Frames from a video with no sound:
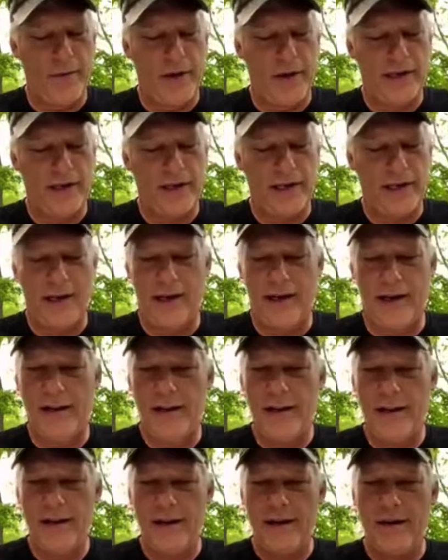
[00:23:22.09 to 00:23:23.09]

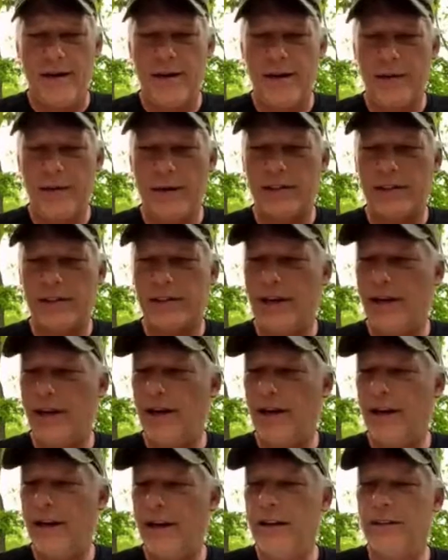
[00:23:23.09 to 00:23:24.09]
What's
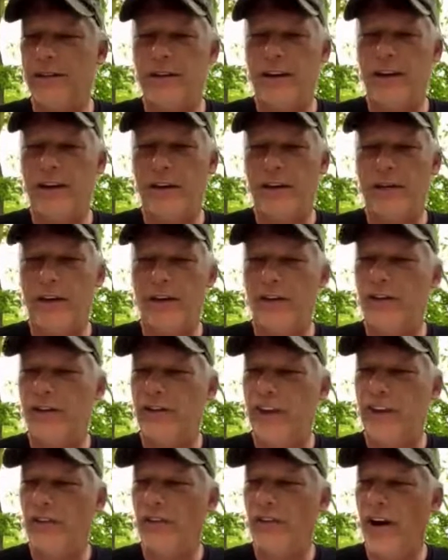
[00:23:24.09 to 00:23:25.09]
is it fishing
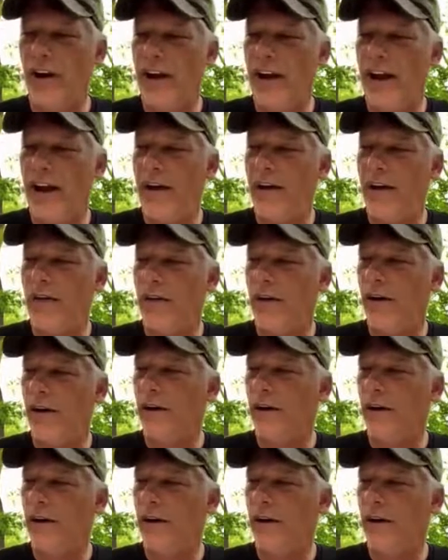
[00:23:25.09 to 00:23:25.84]
season right now,